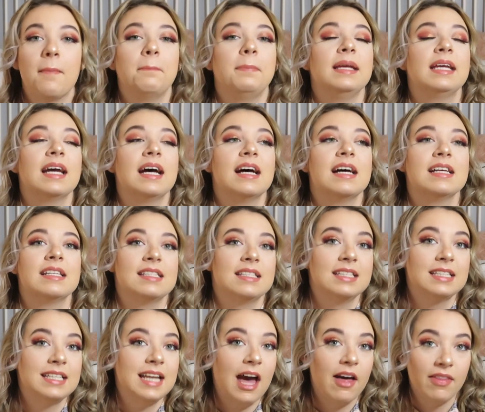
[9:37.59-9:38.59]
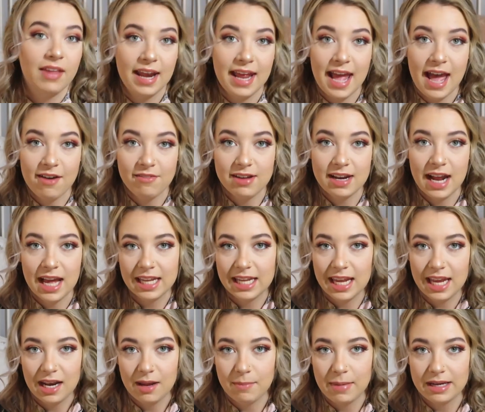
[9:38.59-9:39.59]
because now that I have it, I
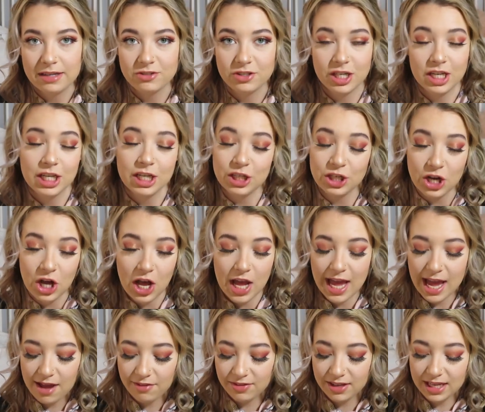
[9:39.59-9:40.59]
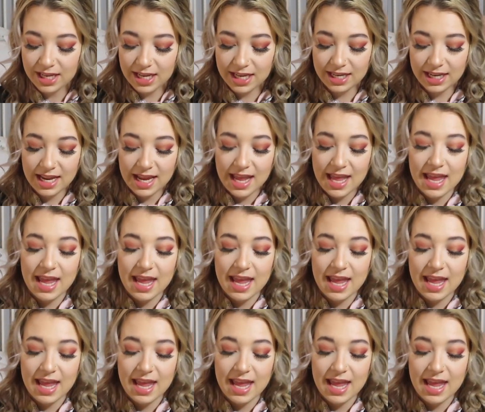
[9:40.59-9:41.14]
can't imagine not having it.